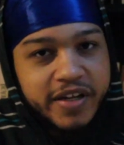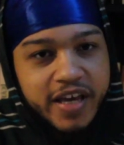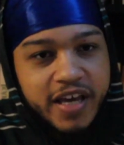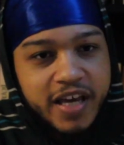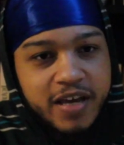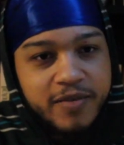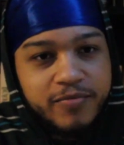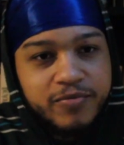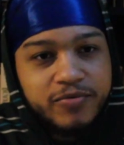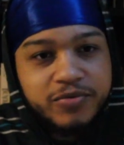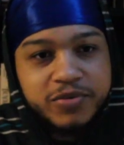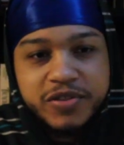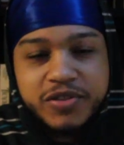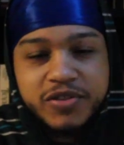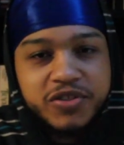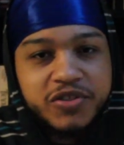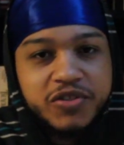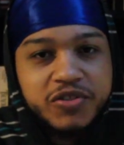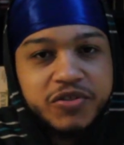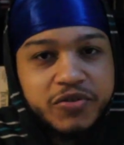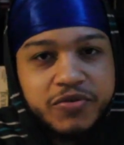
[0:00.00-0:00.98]
being
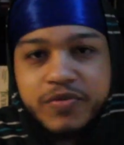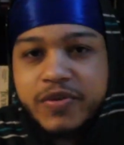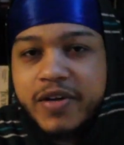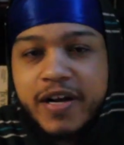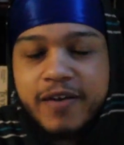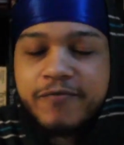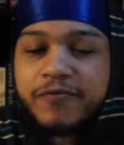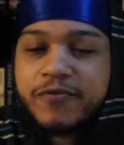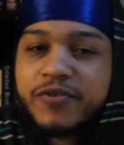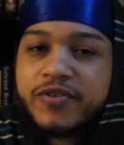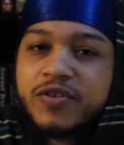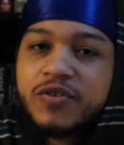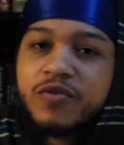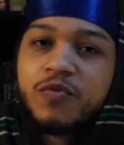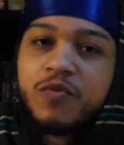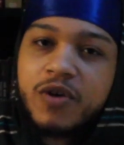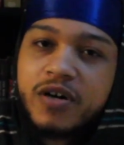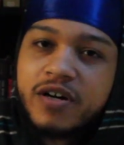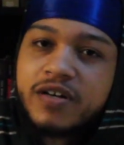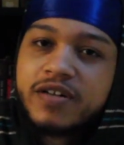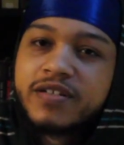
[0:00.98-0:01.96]
able to just do whatever
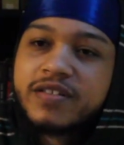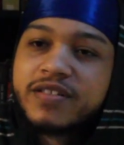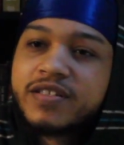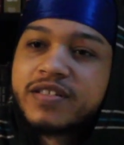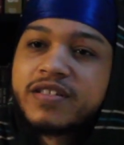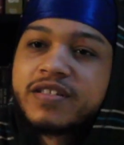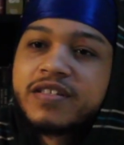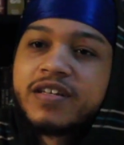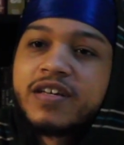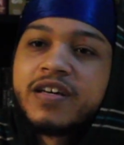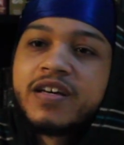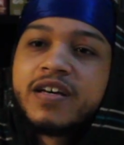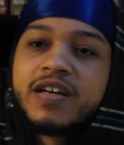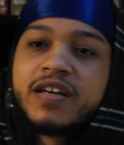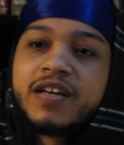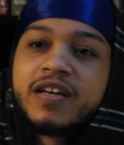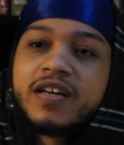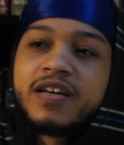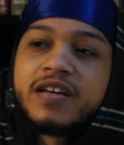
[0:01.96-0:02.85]
he wants.